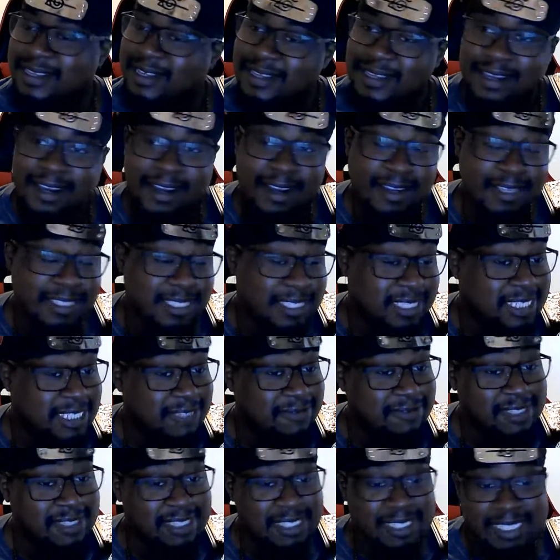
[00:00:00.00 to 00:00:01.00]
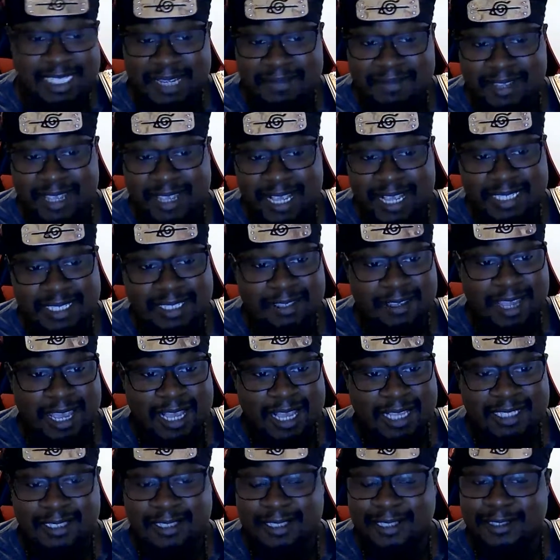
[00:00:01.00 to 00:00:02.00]
All right, so let's see what this chapter has, to,
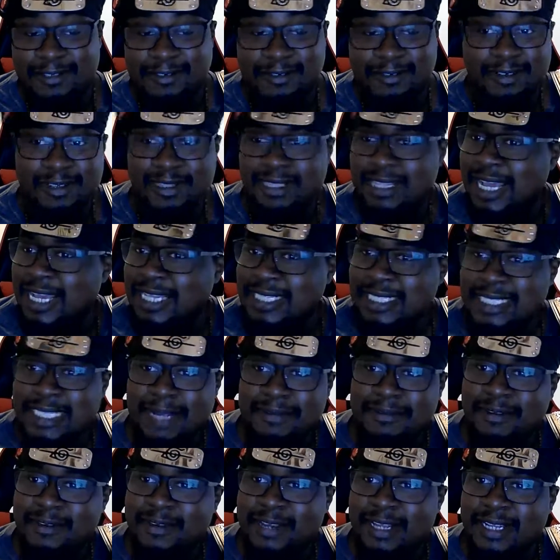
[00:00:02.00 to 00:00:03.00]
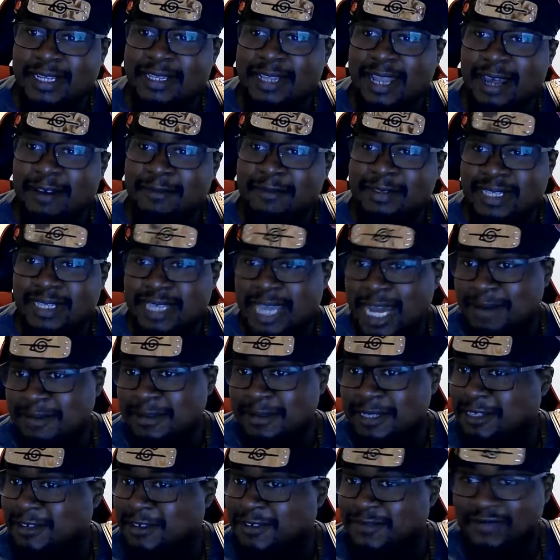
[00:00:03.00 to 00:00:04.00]
has in store. Last chapter ended out with
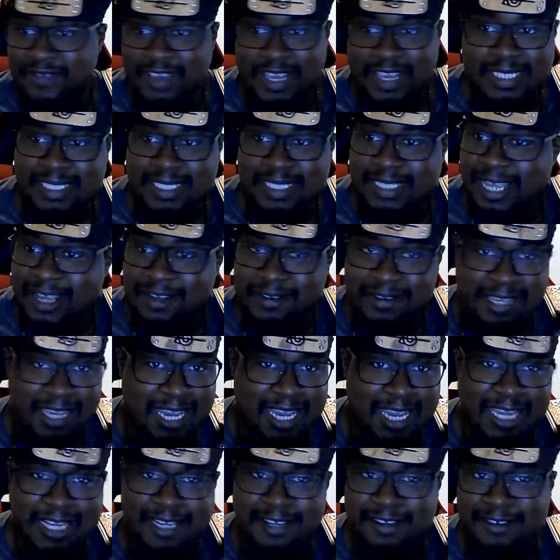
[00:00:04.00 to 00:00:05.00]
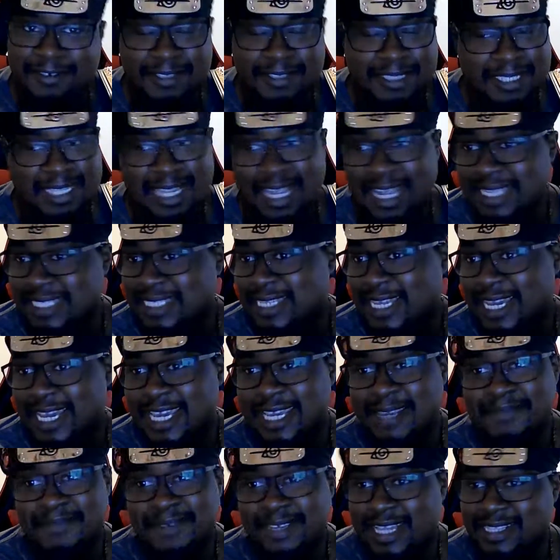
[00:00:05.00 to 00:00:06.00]
Yamato facing down Kaido, so that's
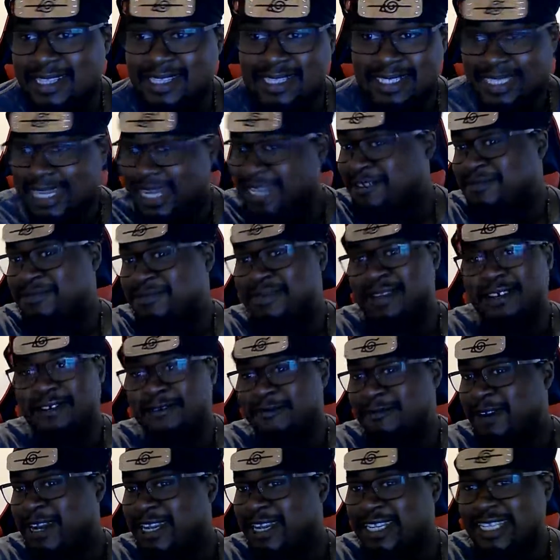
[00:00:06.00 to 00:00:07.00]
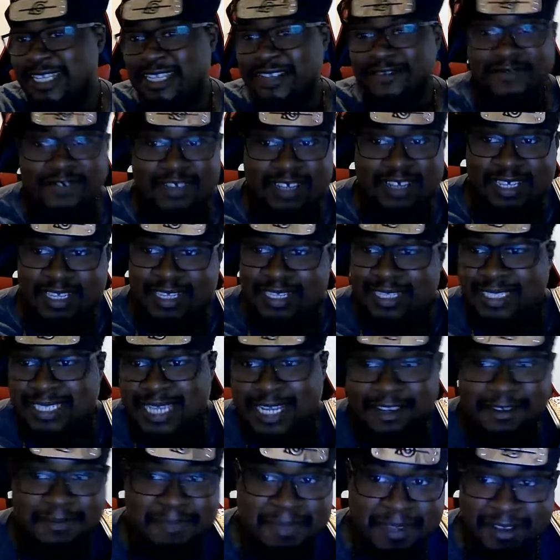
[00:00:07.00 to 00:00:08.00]
hype. We got the title belt ready if uh,
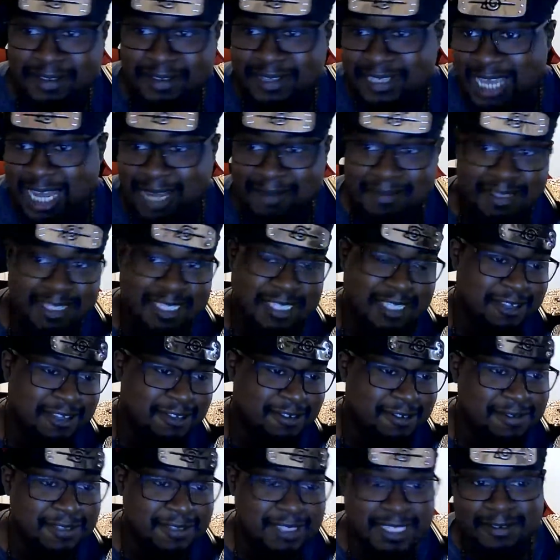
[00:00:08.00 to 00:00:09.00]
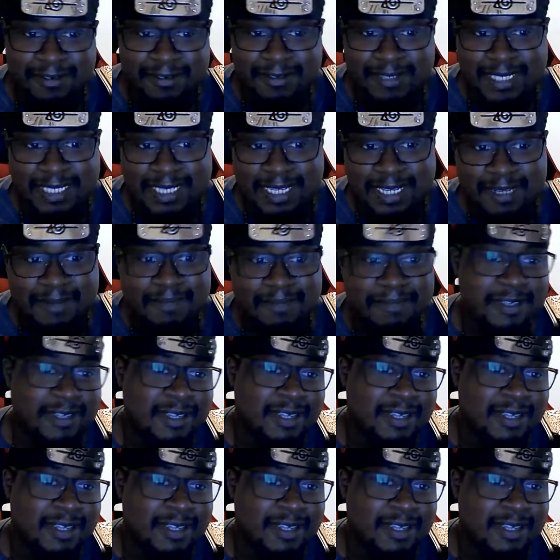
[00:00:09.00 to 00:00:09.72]
title belt Yamato shows up.